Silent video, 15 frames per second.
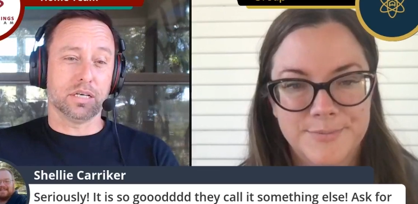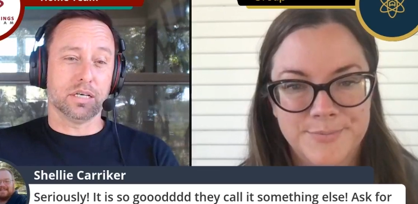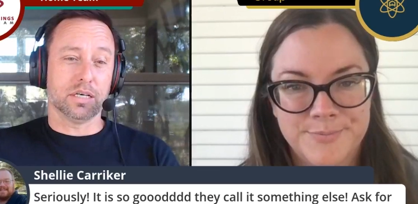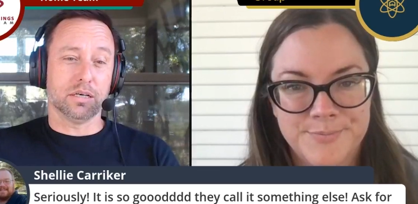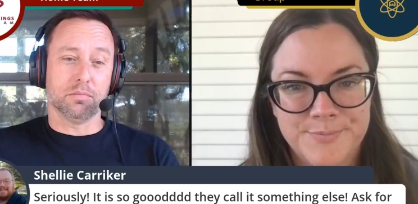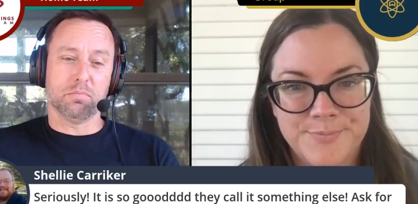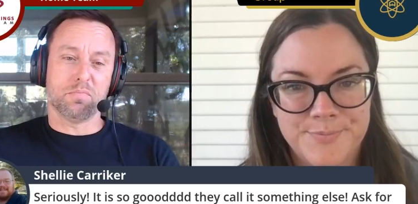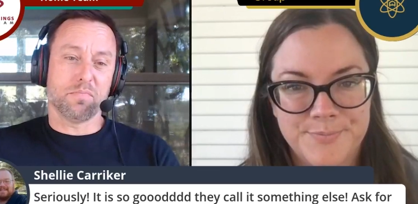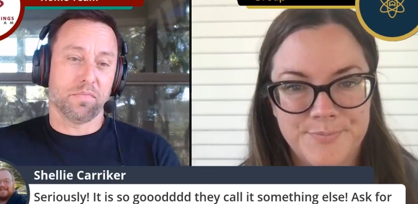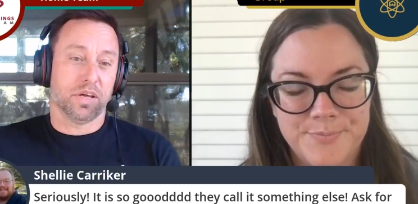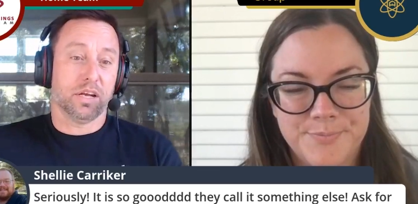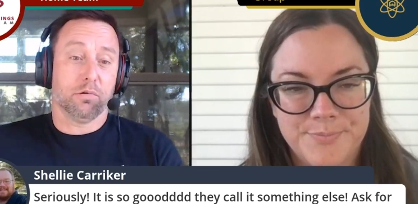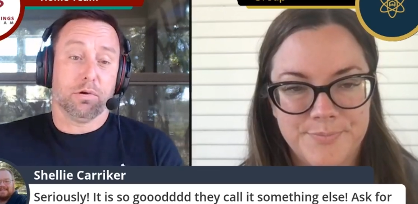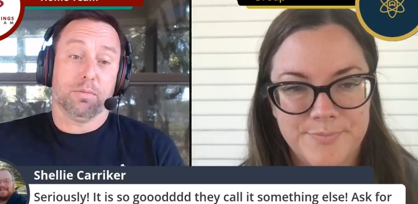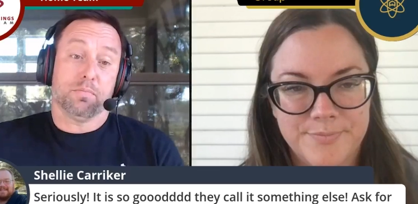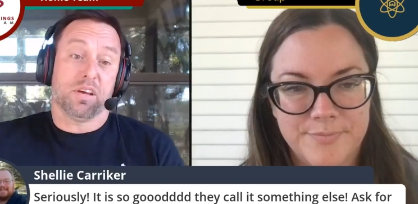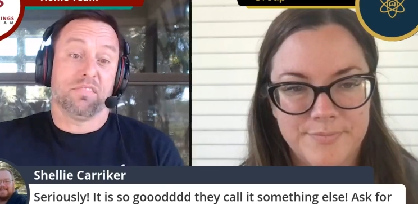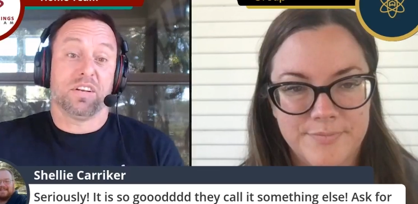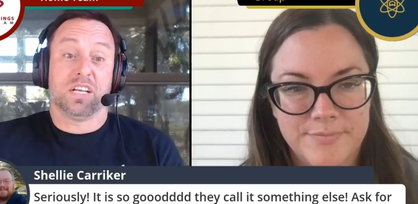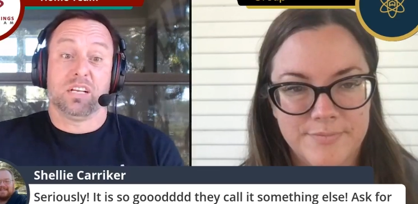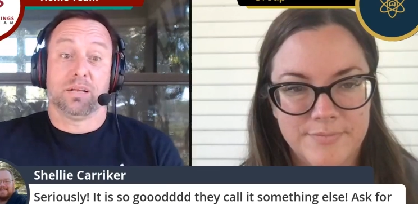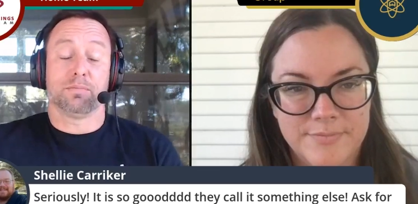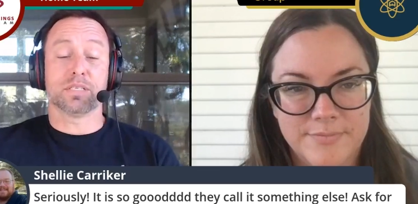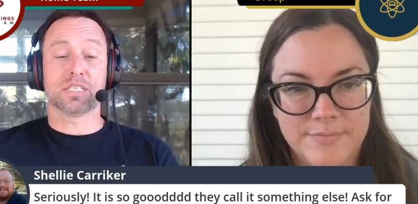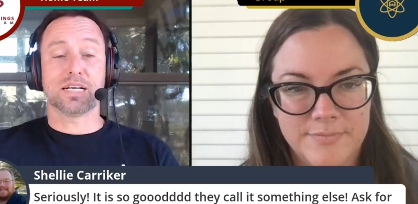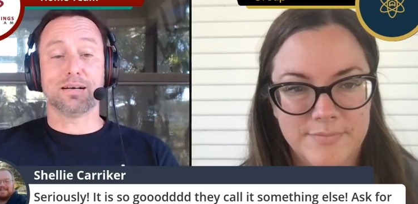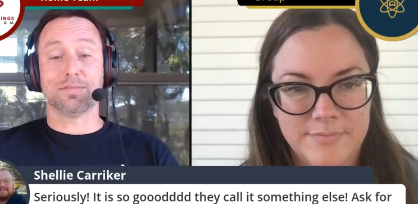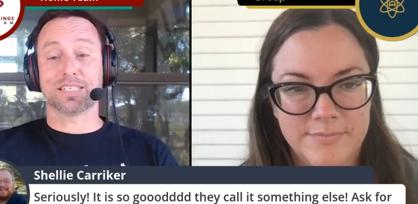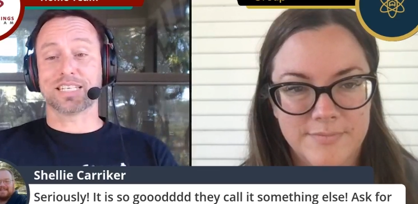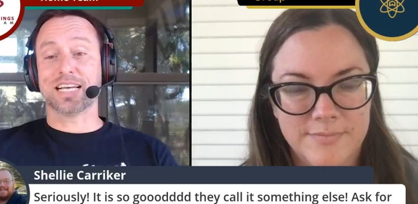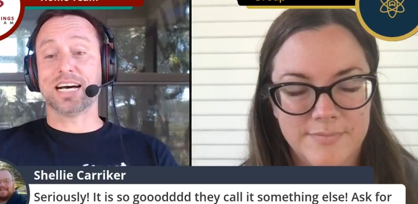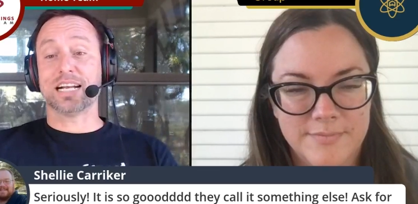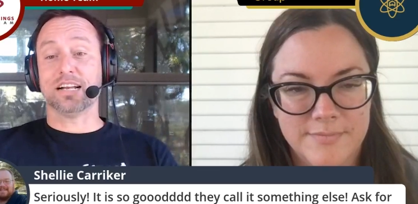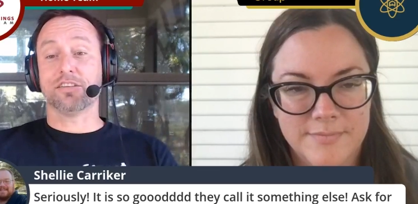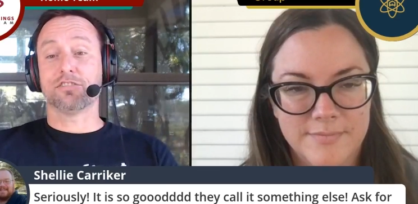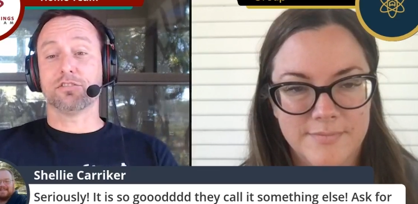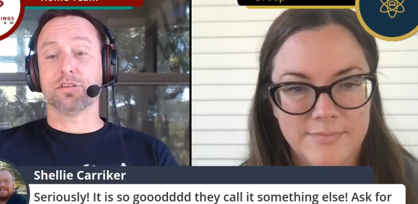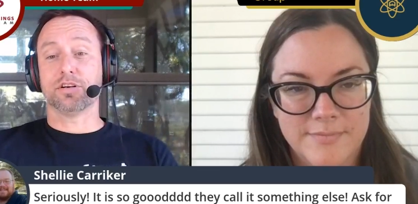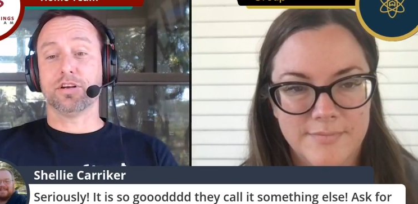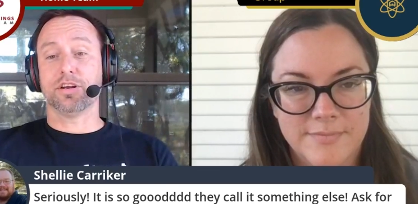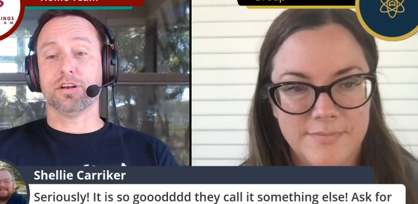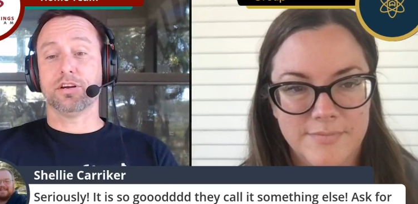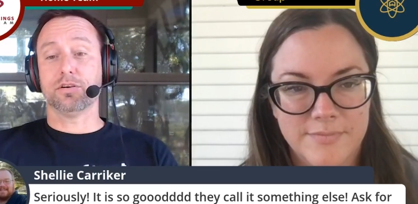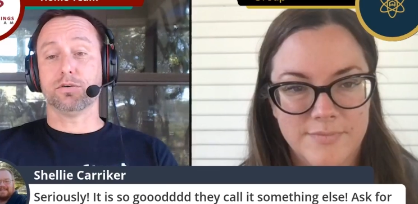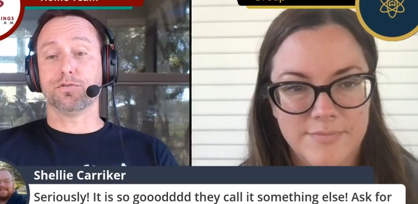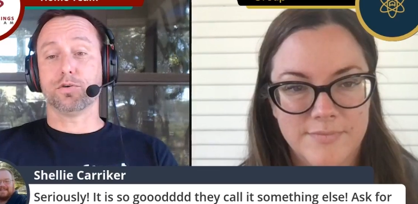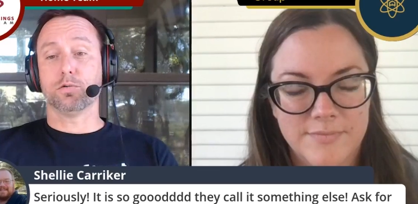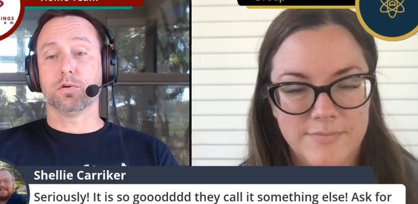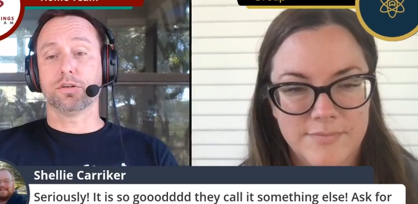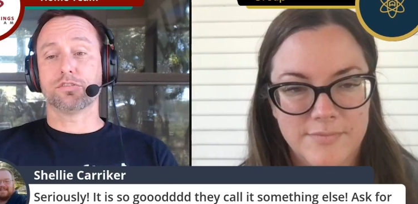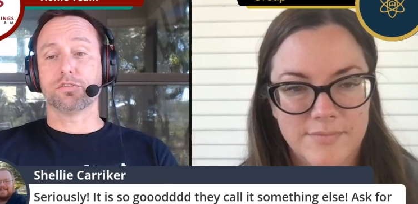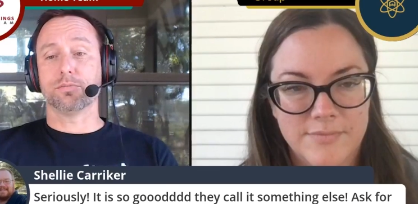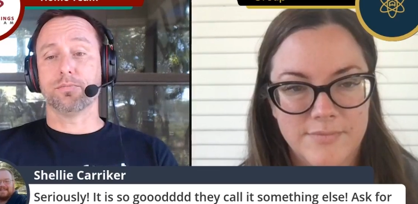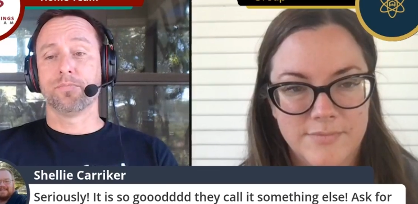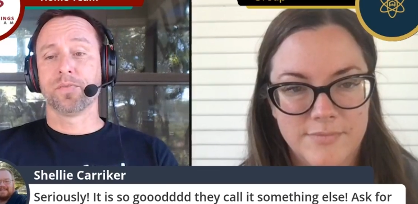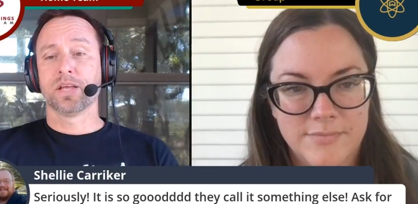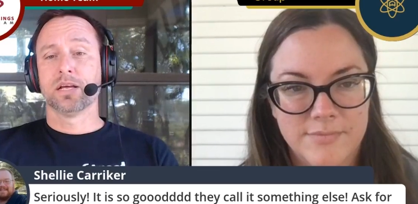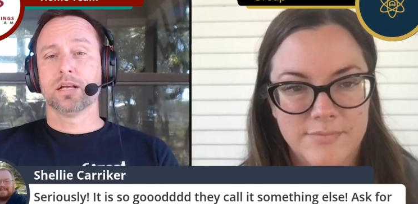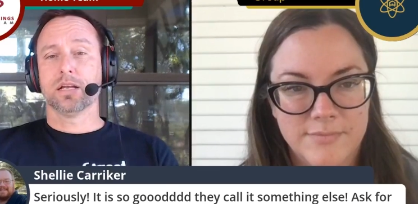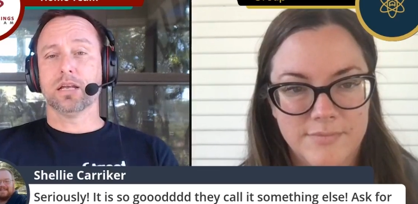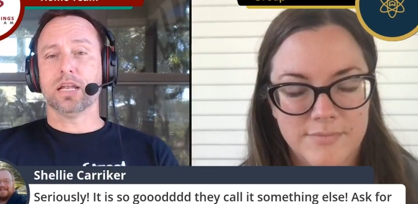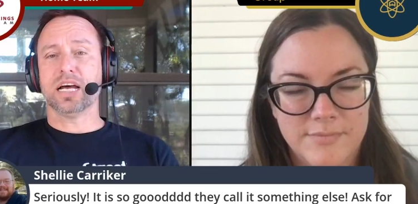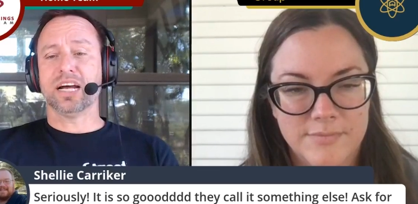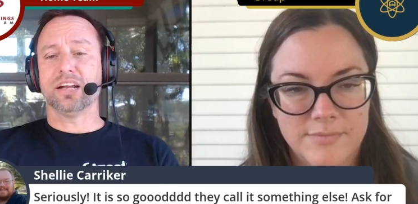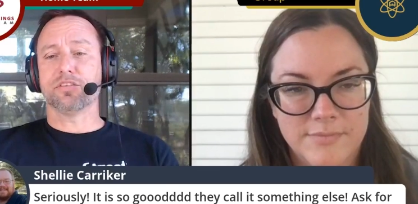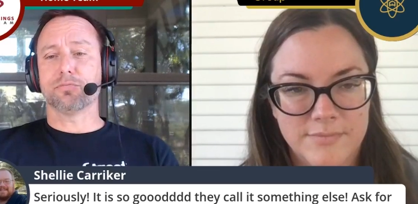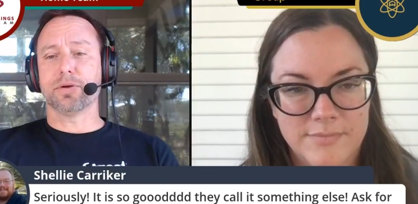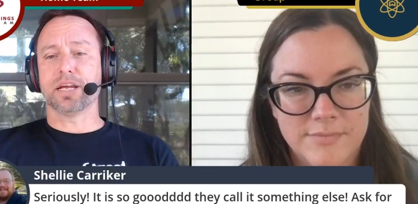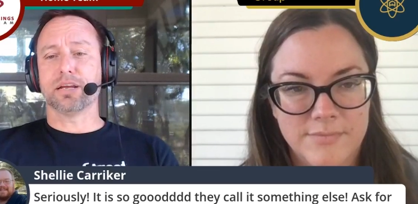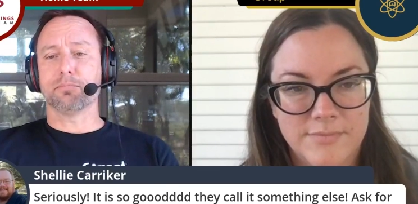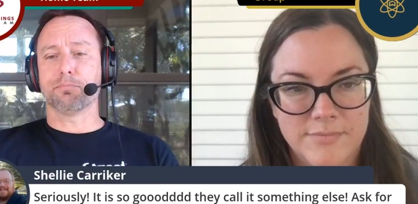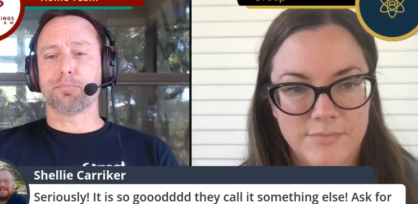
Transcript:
Speaker 1: um, anyway, evidently Mazama's got it. So there you go. If you want some lion's mane